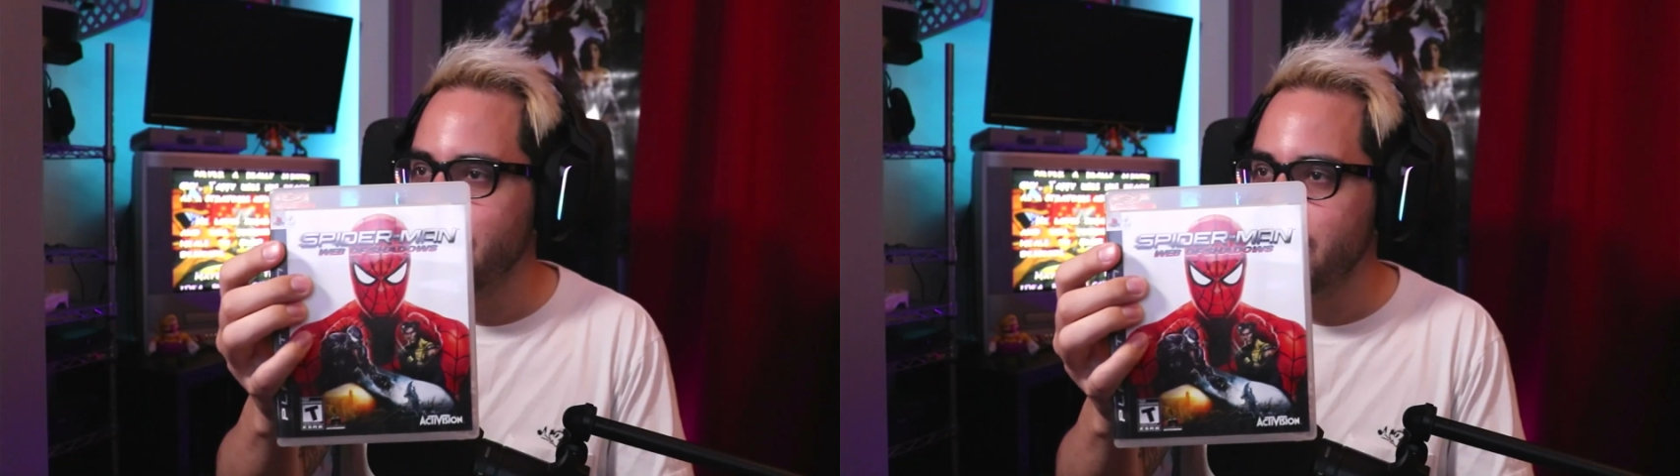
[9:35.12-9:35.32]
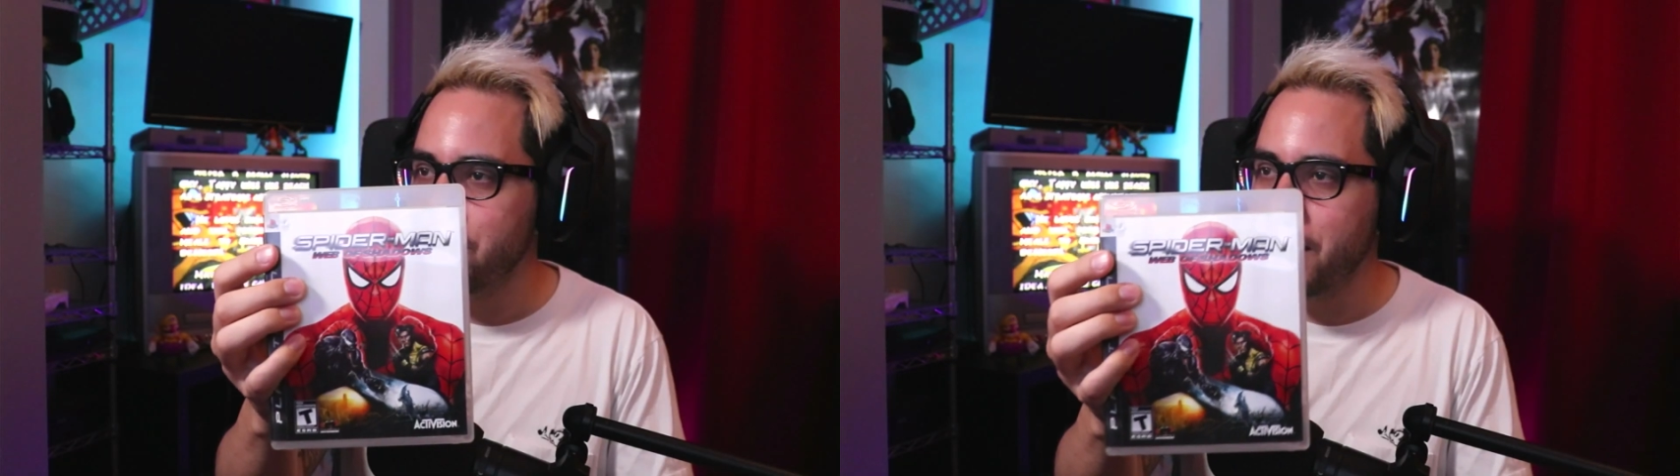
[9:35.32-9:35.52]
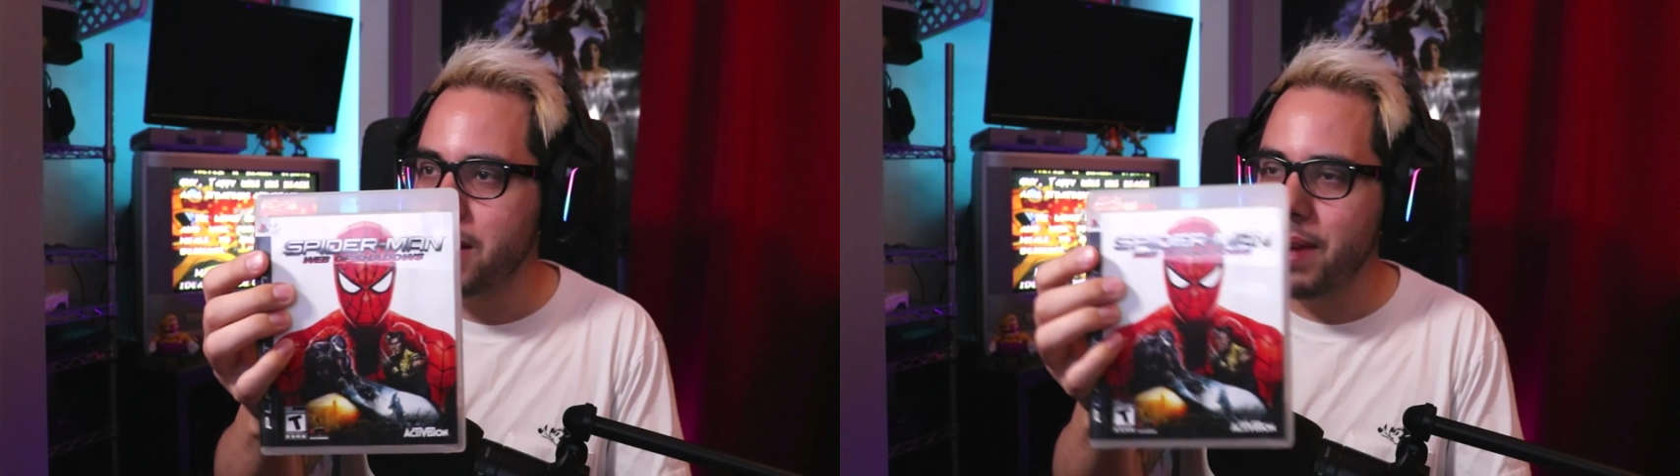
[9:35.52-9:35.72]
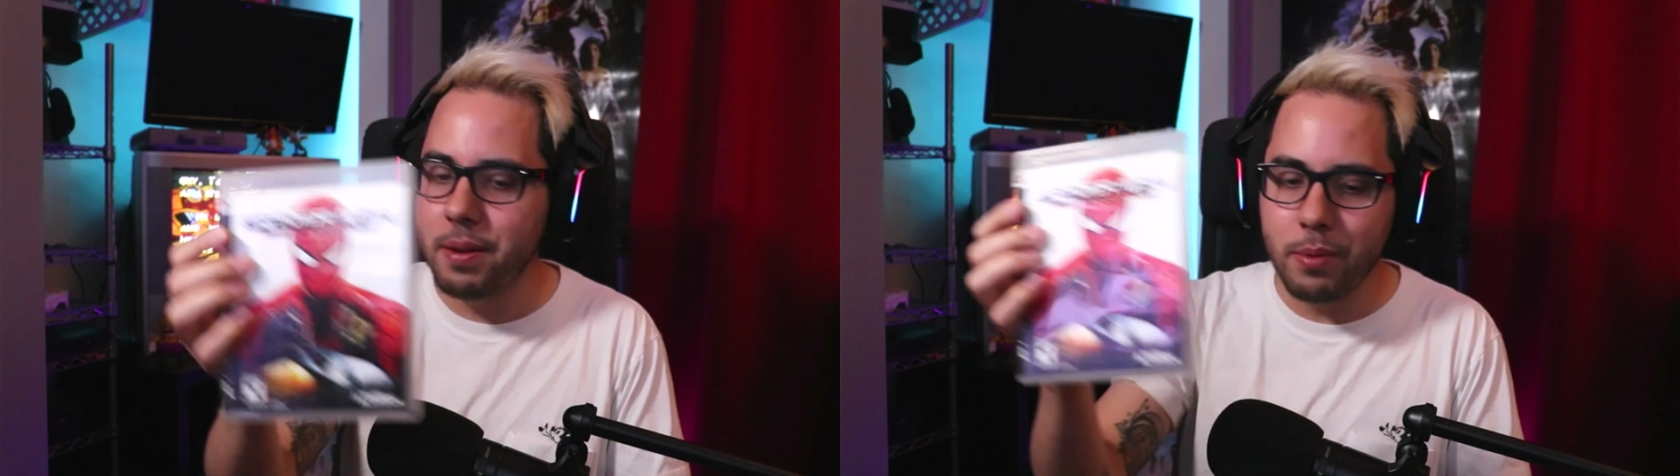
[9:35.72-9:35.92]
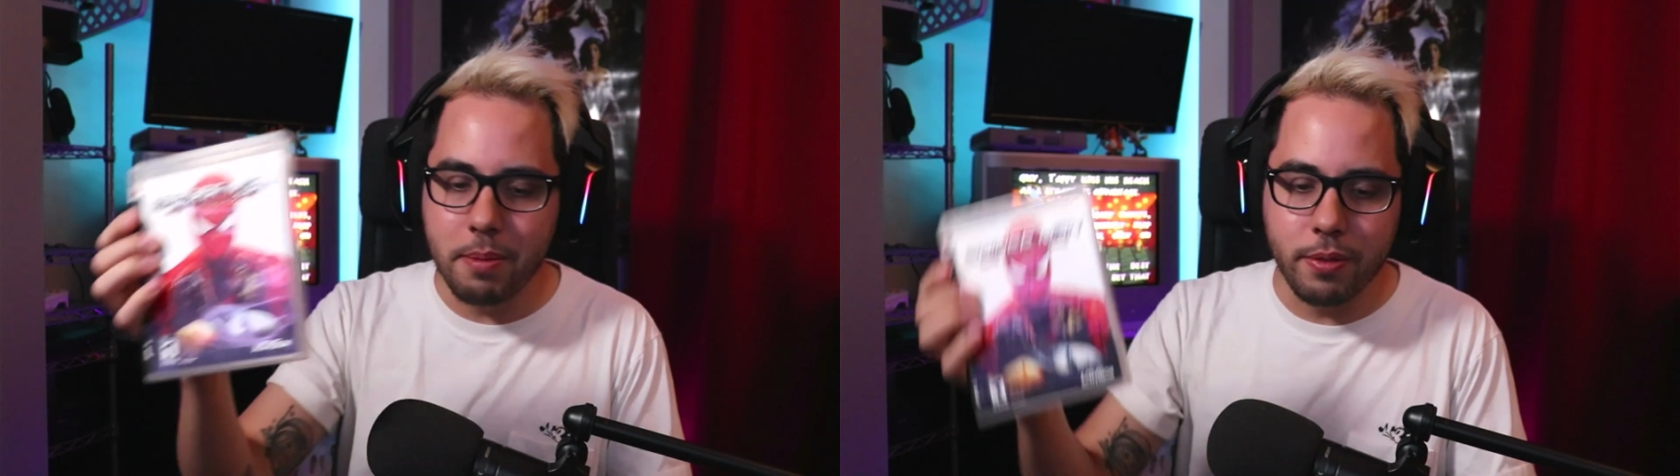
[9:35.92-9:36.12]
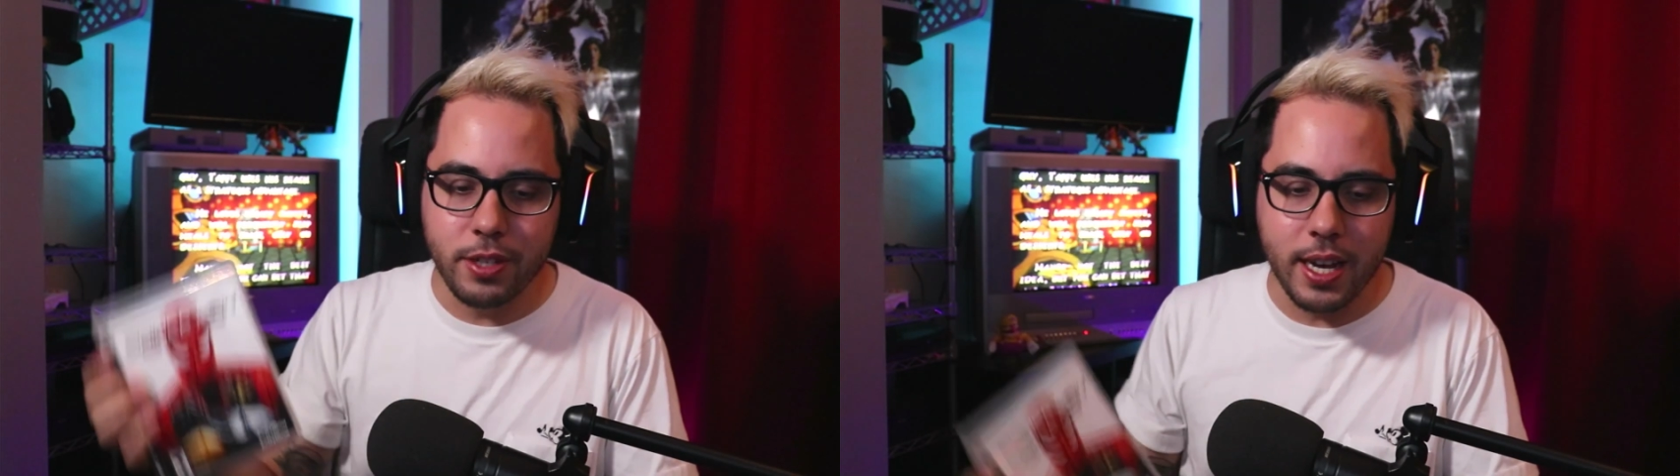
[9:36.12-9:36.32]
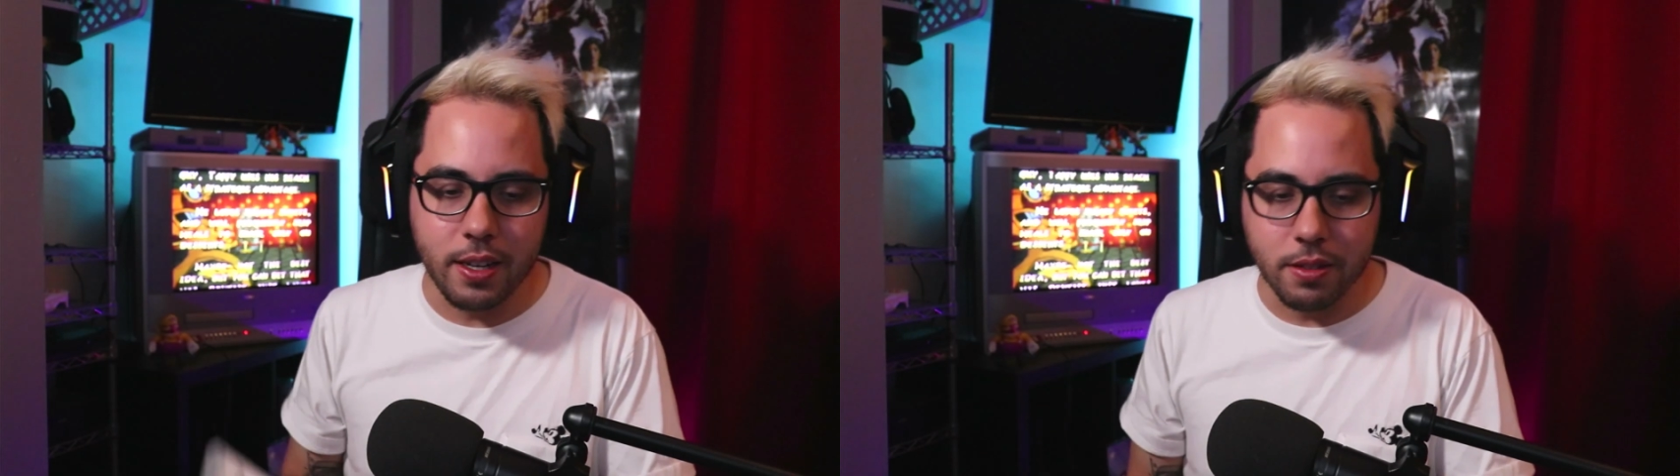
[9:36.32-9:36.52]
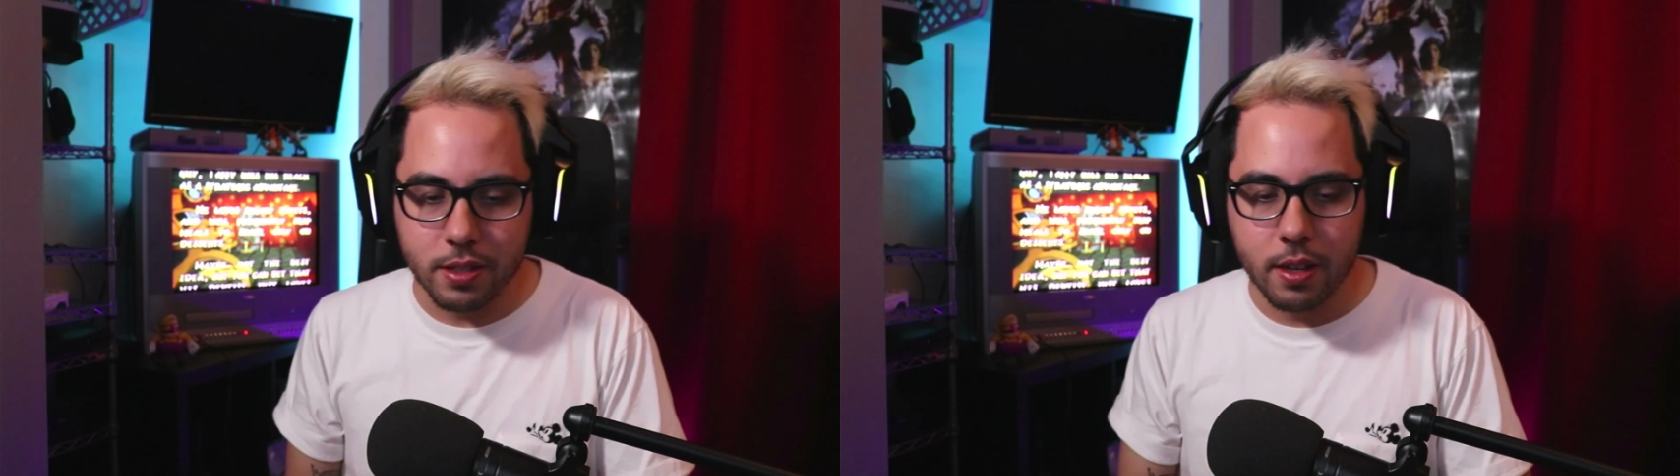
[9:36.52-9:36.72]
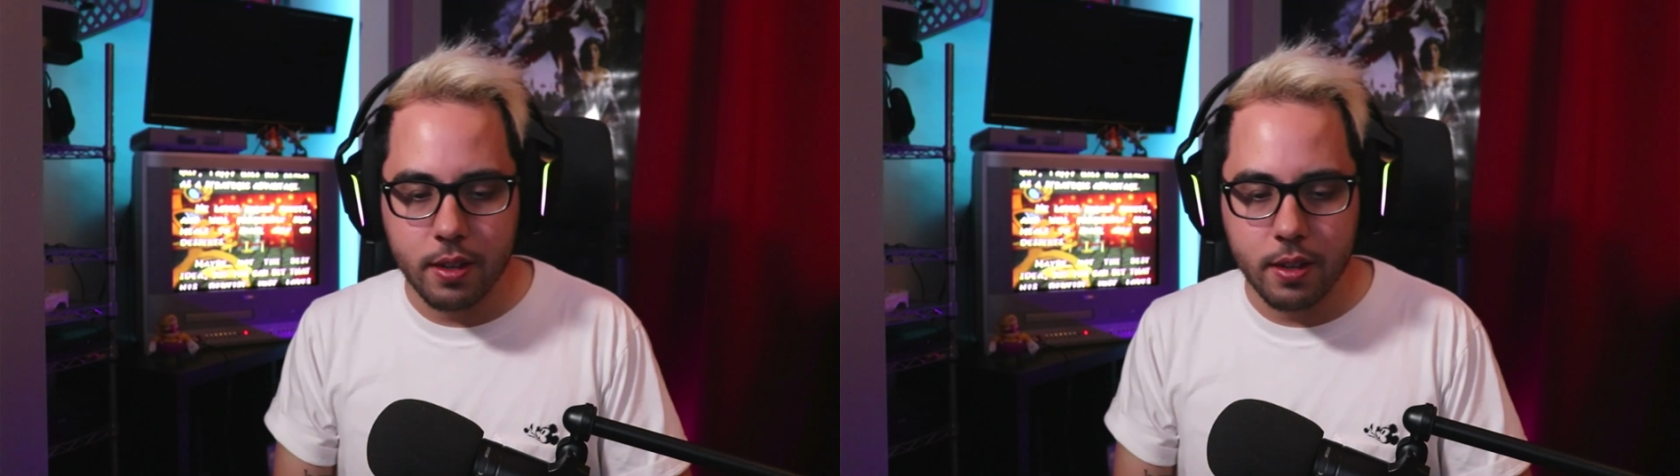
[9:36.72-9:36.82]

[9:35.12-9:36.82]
Spider-Man Web of Shadows.